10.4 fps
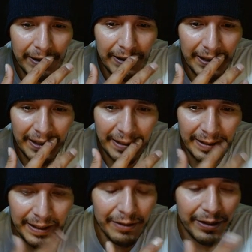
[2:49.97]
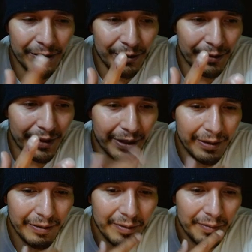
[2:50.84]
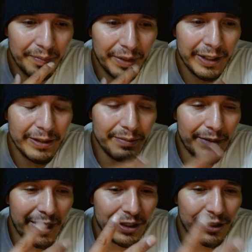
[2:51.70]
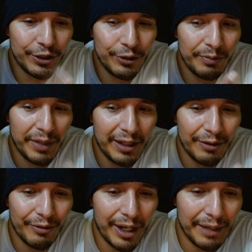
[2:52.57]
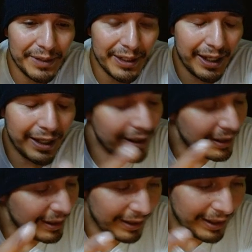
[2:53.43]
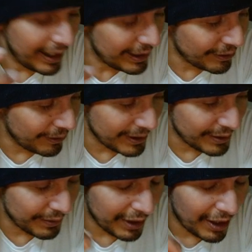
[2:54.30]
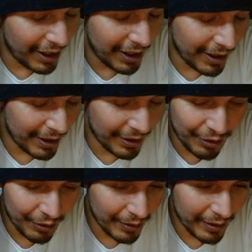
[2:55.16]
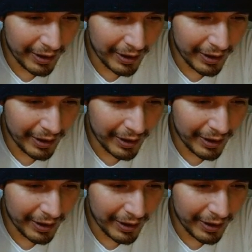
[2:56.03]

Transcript: Uh, neither here nor there. But here's my two main gripes. And I, I told this with a hardcore